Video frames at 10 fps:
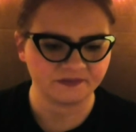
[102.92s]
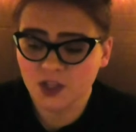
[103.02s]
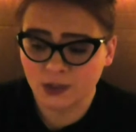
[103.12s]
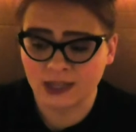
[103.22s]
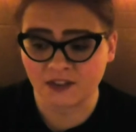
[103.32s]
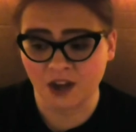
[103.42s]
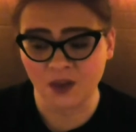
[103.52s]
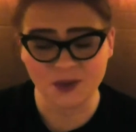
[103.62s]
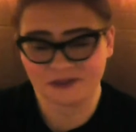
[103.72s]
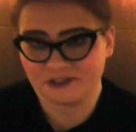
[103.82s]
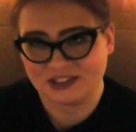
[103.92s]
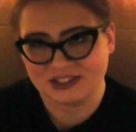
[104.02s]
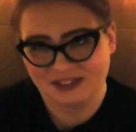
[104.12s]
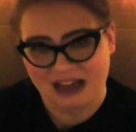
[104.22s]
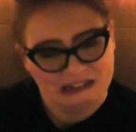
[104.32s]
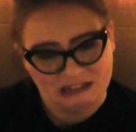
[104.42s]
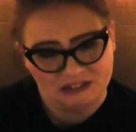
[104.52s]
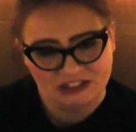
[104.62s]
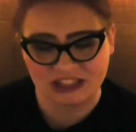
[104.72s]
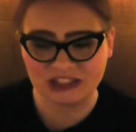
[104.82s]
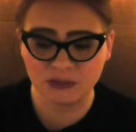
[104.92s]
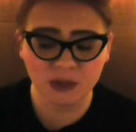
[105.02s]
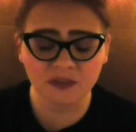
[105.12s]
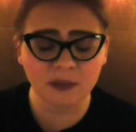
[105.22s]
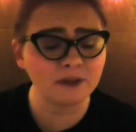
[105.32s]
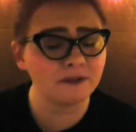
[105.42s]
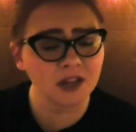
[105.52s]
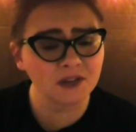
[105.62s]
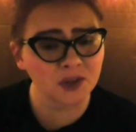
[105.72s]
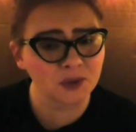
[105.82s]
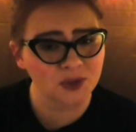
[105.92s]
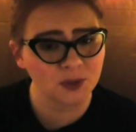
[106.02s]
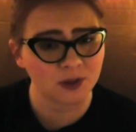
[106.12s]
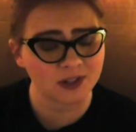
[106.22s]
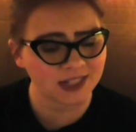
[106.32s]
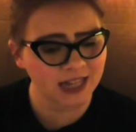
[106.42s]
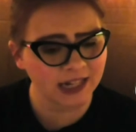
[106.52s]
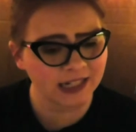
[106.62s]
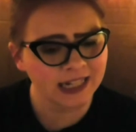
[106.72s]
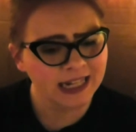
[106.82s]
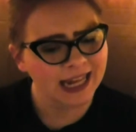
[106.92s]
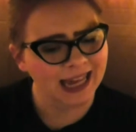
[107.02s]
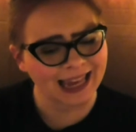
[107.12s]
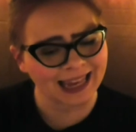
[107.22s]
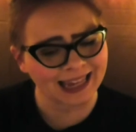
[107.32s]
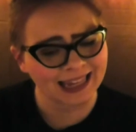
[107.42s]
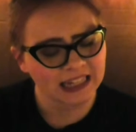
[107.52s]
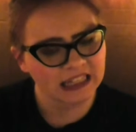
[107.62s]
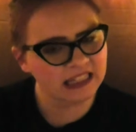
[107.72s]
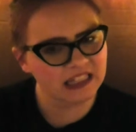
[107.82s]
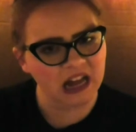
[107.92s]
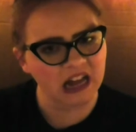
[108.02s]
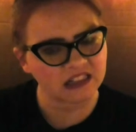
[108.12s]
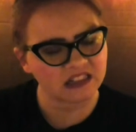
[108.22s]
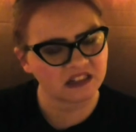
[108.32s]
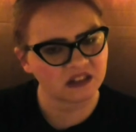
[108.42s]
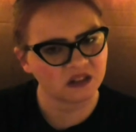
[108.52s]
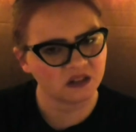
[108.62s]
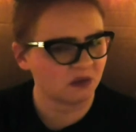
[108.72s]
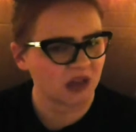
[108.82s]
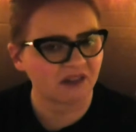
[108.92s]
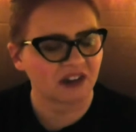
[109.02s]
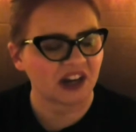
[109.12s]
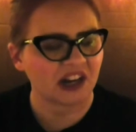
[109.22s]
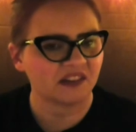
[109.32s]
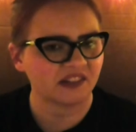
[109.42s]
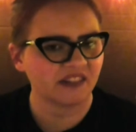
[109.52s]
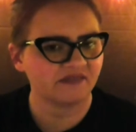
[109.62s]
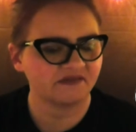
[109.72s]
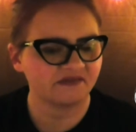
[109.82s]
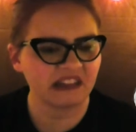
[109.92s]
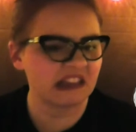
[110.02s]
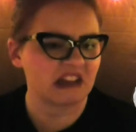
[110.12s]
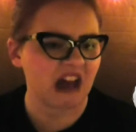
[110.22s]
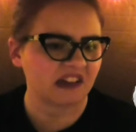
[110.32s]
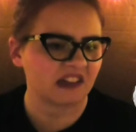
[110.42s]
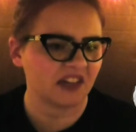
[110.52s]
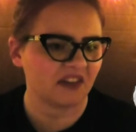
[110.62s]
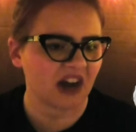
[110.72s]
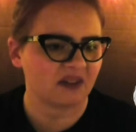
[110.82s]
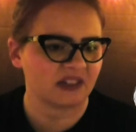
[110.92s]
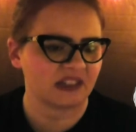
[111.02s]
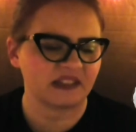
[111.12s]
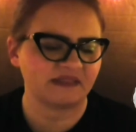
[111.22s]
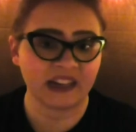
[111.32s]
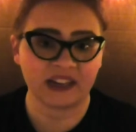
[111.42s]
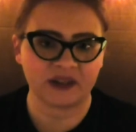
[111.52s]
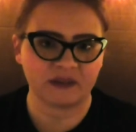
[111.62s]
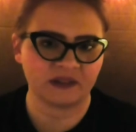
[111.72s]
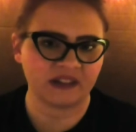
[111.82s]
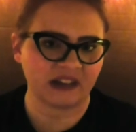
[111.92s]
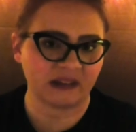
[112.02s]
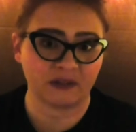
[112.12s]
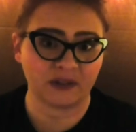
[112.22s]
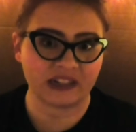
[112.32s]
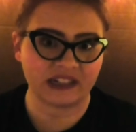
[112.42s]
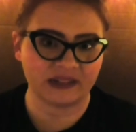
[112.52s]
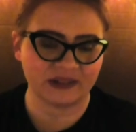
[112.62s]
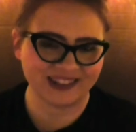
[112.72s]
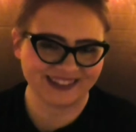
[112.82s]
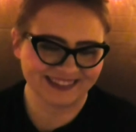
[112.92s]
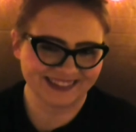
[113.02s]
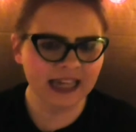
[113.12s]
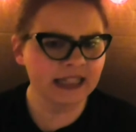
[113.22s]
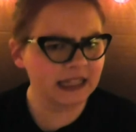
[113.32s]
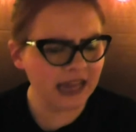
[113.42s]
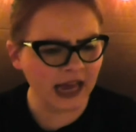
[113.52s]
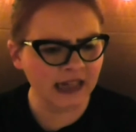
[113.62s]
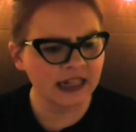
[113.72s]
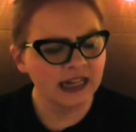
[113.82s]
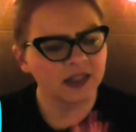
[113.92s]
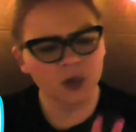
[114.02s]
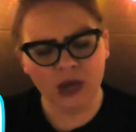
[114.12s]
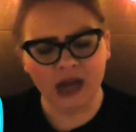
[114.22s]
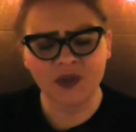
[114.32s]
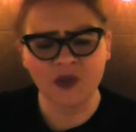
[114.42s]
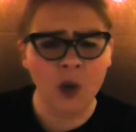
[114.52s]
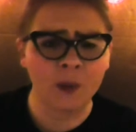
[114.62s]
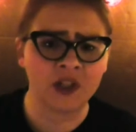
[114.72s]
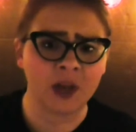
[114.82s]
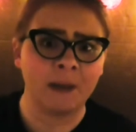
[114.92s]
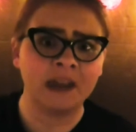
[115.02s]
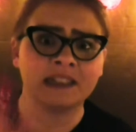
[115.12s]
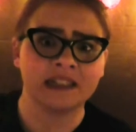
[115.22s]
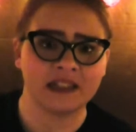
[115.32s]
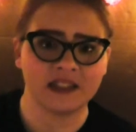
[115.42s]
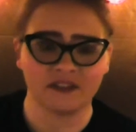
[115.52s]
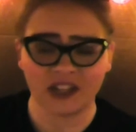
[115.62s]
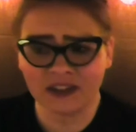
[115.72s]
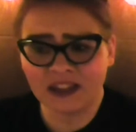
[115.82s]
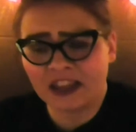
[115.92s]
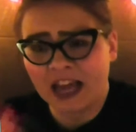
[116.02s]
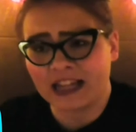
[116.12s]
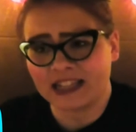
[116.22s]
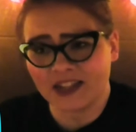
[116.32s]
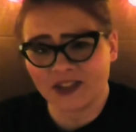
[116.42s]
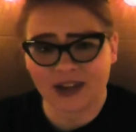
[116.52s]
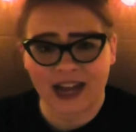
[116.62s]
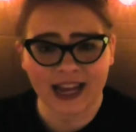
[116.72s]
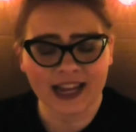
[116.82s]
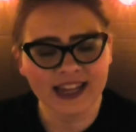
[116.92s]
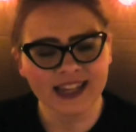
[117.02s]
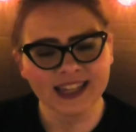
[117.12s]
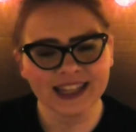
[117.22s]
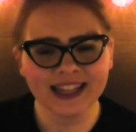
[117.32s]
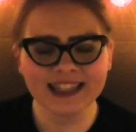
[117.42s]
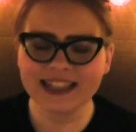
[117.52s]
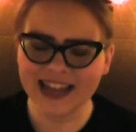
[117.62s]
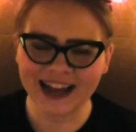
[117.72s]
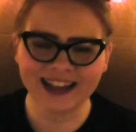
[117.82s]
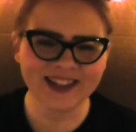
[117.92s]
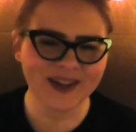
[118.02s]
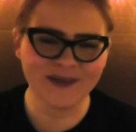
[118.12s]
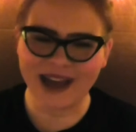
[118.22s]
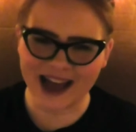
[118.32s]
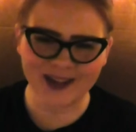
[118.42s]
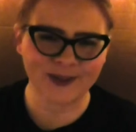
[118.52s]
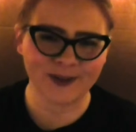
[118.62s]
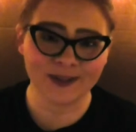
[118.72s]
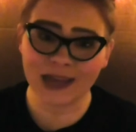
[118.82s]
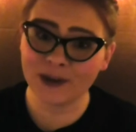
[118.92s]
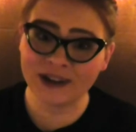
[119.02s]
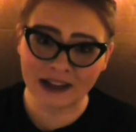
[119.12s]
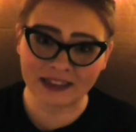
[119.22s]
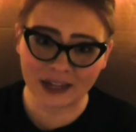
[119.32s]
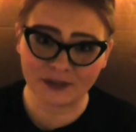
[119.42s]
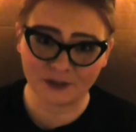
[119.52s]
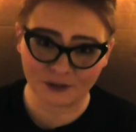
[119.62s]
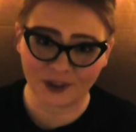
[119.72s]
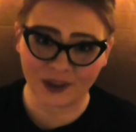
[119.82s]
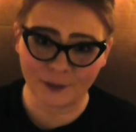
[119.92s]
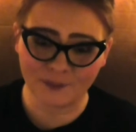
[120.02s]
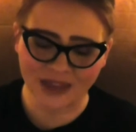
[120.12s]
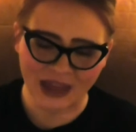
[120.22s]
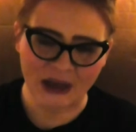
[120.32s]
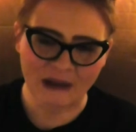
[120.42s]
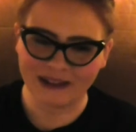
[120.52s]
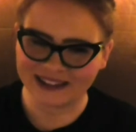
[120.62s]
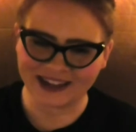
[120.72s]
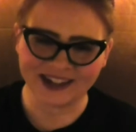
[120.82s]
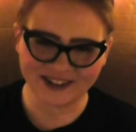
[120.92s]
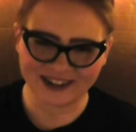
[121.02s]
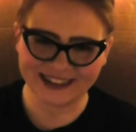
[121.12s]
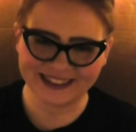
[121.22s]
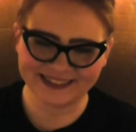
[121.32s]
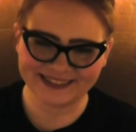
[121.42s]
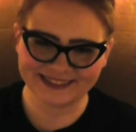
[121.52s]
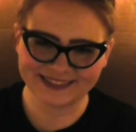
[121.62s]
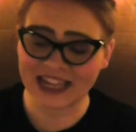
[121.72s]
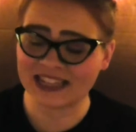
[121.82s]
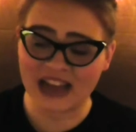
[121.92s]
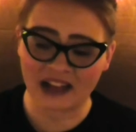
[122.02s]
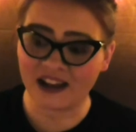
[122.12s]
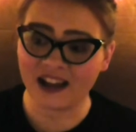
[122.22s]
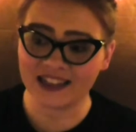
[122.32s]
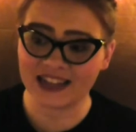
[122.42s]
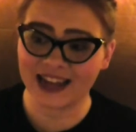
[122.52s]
So in light of all those festive activities, one of my favorite YouTubers decided, hey, let's not do Black Friday, okay? Let's not leave our houses and get trampled to death over great deals. Instead, since we had so much abundance of giving thanks yesterday, let's tell some assholes that we're not thankful for them while getting drunk. It's an alcoholic